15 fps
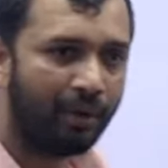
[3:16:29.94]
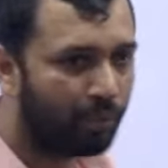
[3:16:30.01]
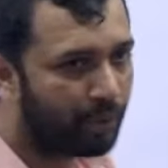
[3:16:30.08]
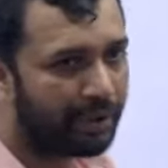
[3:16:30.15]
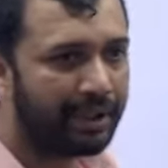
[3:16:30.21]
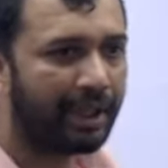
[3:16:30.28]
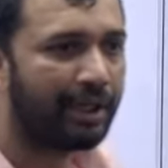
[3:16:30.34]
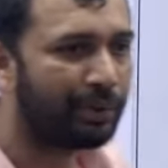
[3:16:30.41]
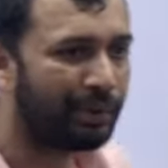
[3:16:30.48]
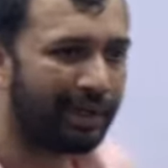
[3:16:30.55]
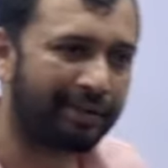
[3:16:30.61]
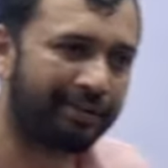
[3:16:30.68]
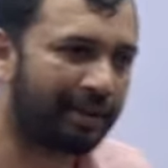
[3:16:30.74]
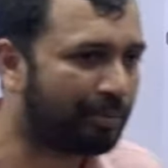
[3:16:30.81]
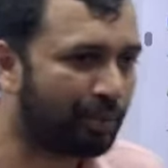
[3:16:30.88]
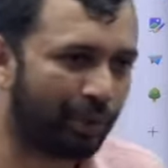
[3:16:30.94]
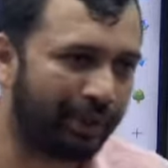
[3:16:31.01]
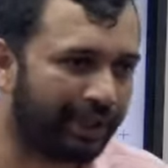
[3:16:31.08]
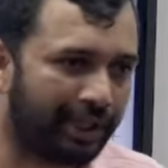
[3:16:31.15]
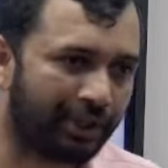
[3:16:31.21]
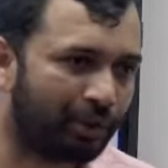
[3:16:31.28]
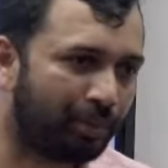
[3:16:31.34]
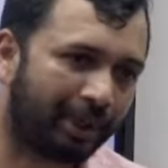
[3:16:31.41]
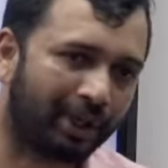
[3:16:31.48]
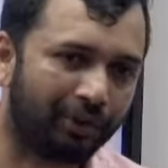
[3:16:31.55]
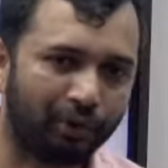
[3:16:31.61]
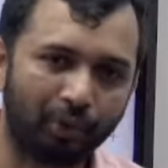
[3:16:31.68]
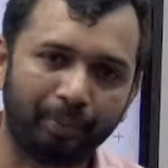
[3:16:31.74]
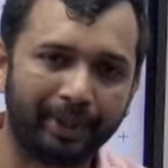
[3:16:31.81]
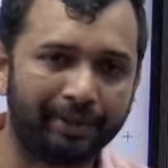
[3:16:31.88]
1 or 2, except 1 or 2, because
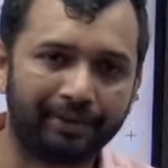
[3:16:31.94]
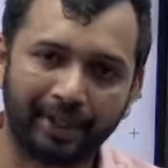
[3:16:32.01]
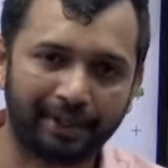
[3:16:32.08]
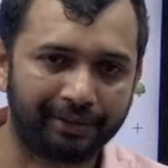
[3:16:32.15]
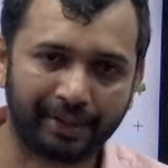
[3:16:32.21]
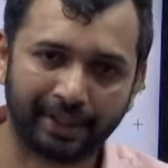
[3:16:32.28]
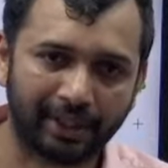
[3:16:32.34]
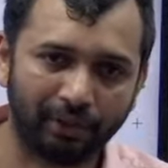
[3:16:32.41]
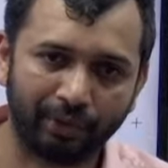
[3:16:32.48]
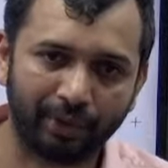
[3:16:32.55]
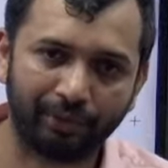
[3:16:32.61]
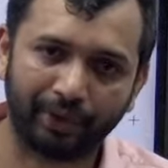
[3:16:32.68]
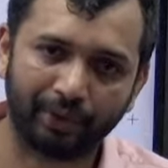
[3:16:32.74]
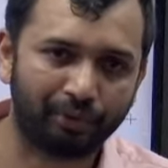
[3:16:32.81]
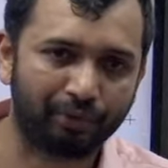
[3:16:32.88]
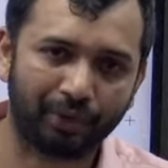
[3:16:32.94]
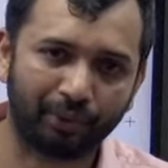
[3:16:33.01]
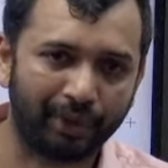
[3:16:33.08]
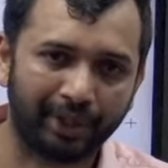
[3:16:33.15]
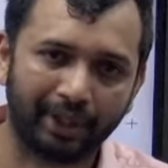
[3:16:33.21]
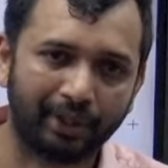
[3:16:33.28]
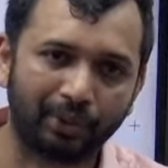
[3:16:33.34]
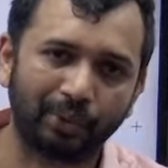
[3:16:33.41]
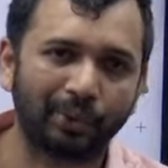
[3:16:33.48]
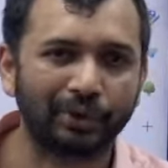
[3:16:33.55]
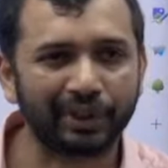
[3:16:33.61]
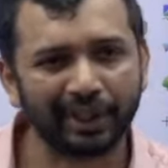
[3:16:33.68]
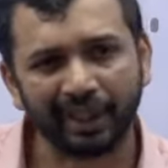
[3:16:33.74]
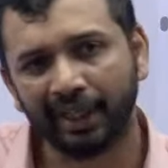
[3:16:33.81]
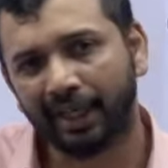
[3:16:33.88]
UPSC answer key you never know for 1 or 2
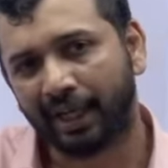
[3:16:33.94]
question.